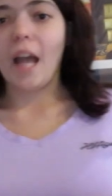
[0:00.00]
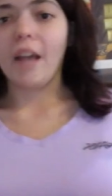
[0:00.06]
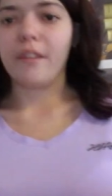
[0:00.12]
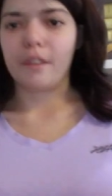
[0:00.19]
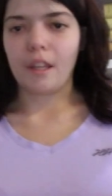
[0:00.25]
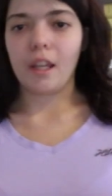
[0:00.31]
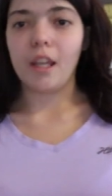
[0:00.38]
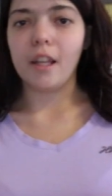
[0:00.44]

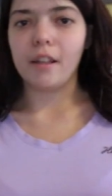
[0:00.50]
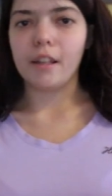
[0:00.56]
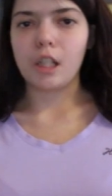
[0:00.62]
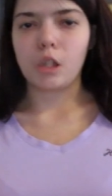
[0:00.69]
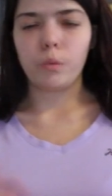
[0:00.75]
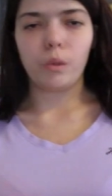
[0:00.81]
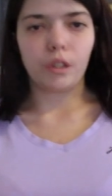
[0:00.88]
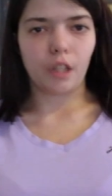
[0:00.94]
I, the
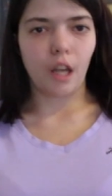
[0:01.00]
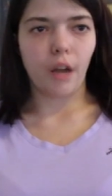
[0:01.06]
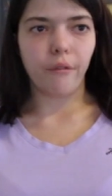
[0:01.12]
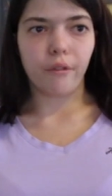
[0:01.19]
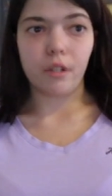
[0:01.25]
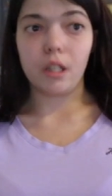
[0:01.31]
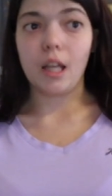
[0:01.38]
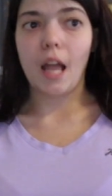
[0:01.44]
English would
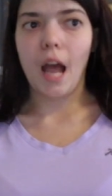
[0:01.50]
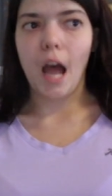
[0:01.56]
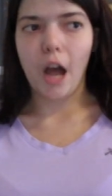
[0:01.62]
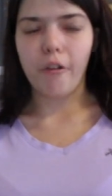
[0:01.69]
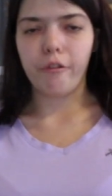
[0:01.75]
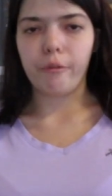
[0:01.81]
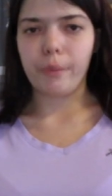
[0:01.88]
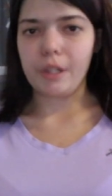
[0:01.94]
definitely
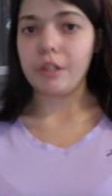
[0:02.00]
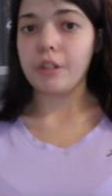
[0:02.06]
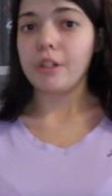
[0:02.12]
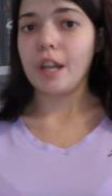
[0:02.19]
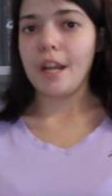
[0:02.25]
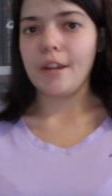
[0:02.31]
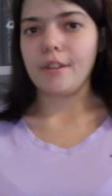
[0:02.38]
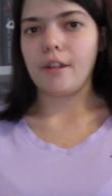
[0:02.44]
have been
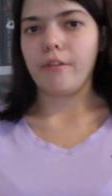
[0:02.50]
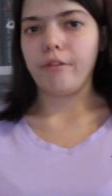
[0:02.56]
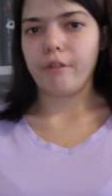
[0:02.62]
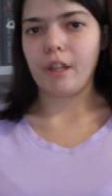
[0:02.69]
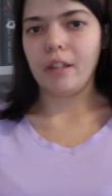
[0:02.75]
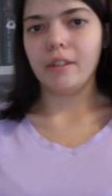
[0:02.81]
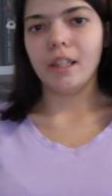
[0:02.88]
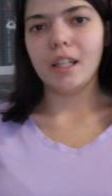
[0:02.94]
changed, I
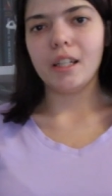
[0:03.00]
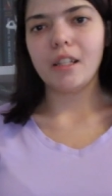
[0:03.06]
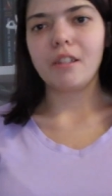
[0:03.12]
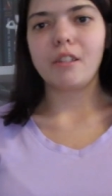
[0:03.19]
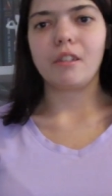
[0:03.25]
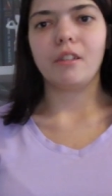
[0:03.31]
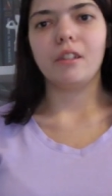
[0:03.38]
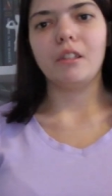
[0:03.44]
feel like,
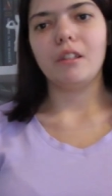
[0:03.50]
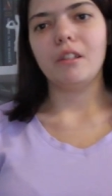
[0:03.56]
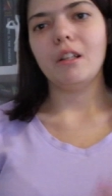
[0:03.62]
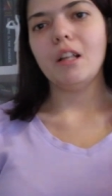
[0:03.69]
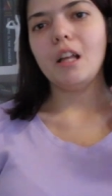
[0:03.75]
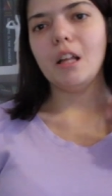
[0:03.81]
so I,